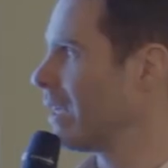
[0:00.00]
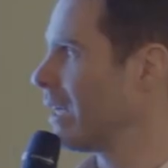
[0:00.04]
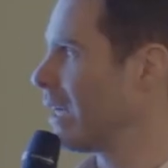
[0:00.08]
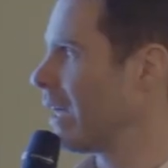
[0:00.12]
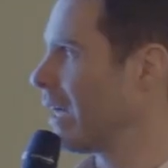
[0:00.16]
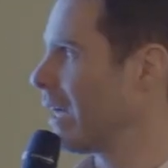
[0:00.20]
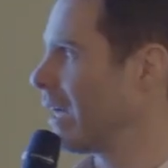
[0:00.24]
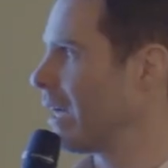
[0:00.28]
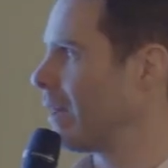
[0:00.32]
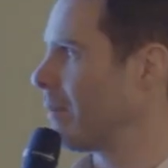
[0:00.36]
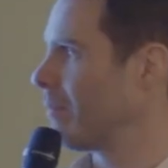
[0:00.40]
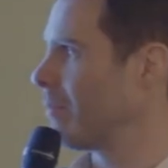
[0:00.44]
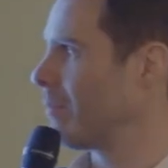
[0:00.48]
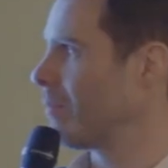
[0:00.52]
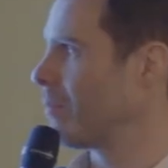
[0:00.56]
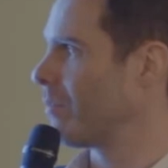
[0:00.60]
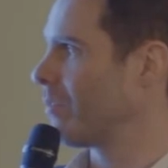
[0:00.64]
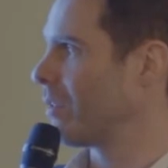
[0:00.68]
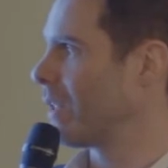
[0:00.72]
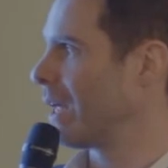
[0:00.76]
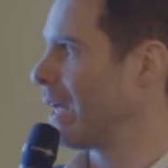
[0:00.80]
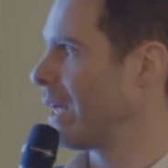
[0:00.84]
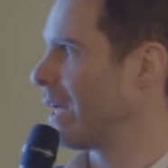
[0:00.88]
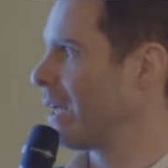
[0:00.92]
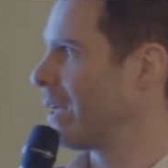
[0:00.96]

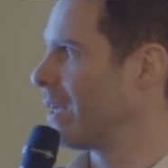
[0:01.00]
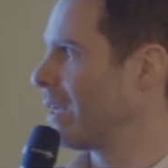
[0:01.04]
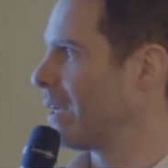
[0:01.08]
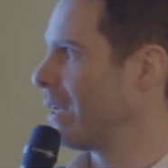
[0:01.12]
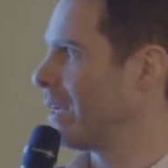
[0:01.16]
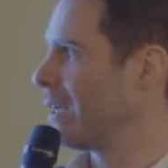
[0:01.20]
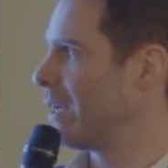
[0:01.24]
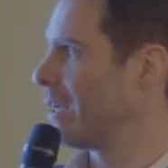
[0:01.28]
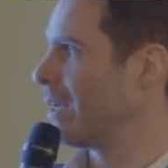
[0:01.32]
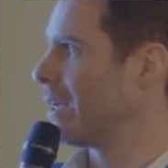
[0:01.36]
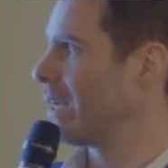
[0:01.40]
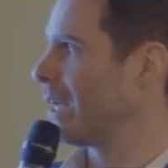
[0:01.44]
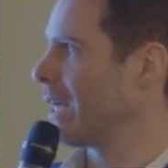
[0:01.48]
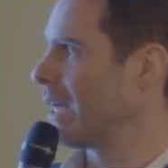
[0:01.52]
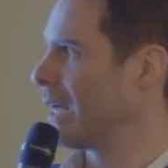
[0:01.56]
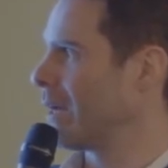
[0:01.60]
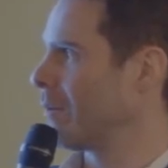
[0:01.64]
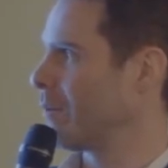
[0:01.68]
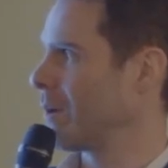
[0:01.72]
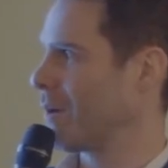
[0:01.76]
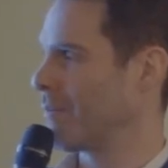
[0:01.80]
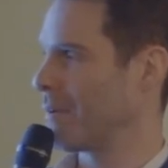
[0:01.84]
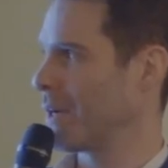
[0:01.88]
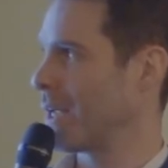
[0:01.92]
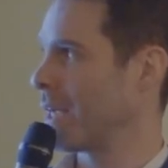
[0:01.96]
there.
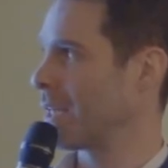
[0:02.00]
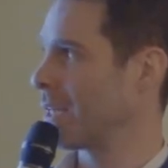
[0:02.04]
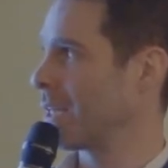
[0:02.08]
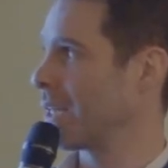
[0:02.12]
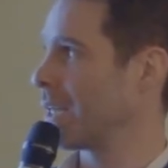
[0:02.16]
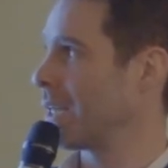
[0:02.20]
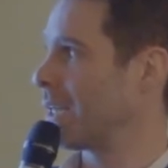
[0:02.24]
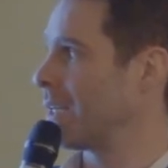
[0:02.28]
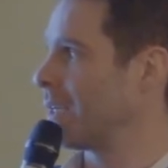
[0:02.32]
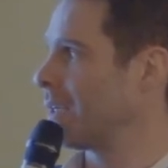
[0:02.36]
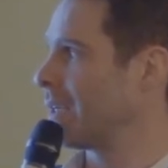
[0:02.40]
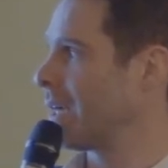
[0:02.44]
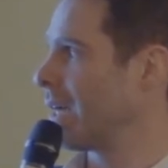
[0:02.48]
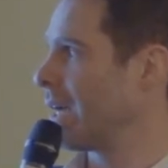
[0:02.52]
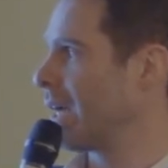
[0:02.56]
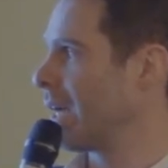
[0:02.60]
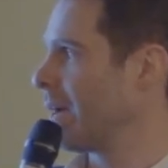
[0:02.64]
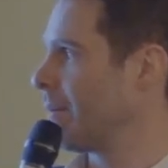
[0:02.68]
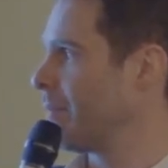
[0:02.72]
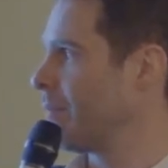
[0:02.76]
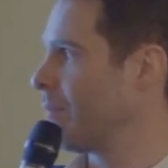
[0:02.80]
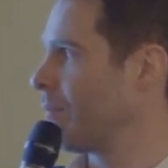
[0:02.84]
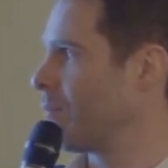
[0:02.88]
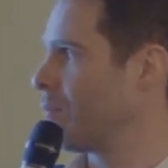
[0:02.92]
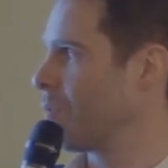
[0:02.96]
We haven't had any
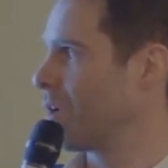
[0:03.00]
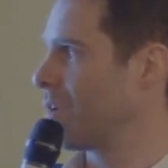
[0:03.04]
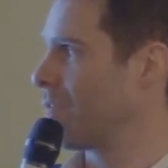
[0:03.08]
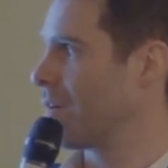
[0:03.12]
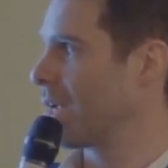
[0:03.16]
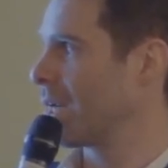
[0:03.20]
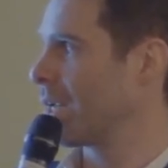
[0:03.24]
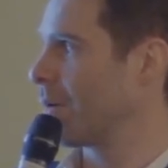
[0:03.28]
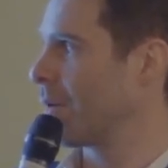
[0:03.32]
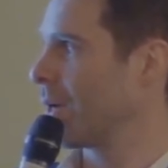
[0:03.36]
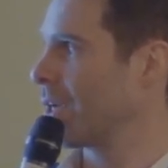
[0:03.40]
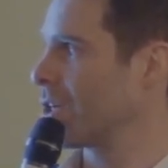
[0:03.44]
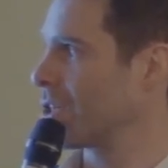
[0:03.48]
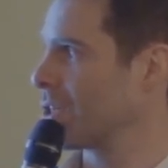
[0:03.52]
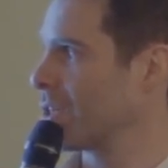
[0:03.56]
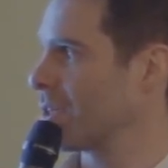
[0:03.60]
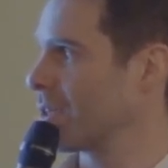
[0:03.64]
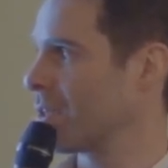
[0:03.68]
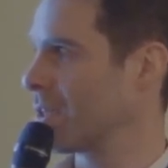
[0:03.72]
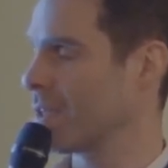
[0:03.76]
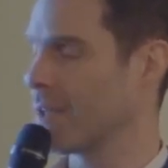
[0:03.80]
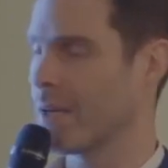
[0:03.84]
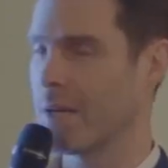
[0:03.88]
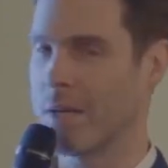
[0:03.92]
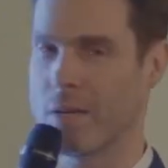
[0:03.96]
revaluations
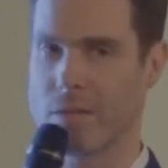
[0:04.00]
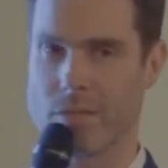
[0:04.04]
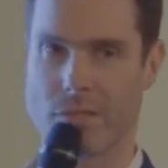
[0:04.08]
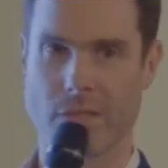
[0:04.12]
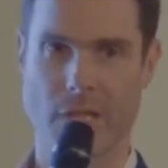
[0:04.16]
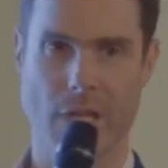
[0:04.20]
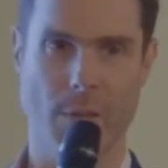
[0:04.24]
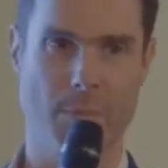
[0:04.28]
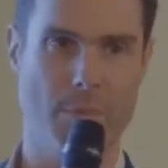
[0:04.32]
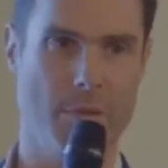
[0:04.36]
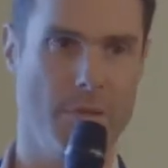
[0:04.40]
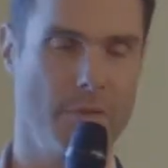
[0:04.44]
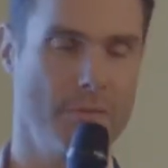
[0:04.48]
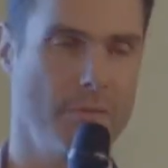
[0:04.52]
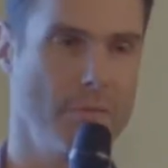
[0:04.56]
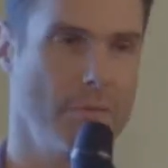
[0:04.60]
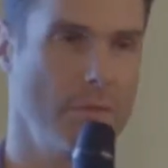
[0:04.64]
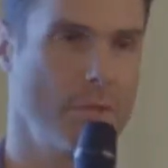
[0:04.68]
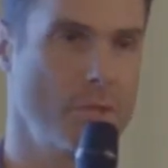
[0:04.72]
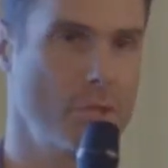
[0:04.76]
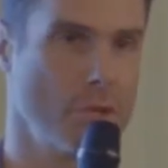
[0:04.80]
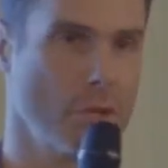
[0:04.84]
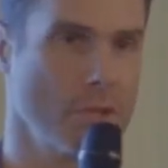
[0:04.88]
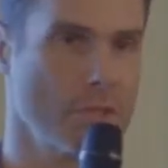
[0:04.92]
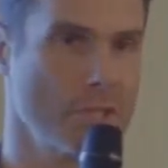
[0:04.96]
in the last couple of
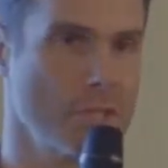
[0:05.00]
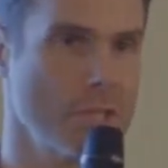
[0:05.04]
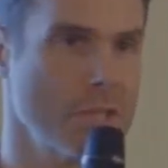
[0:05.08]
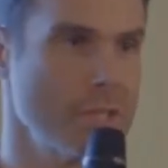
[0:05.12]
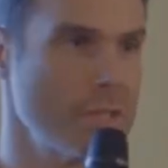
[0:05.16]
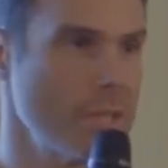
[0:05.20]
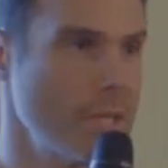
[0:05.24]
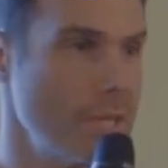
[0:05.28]
tranches.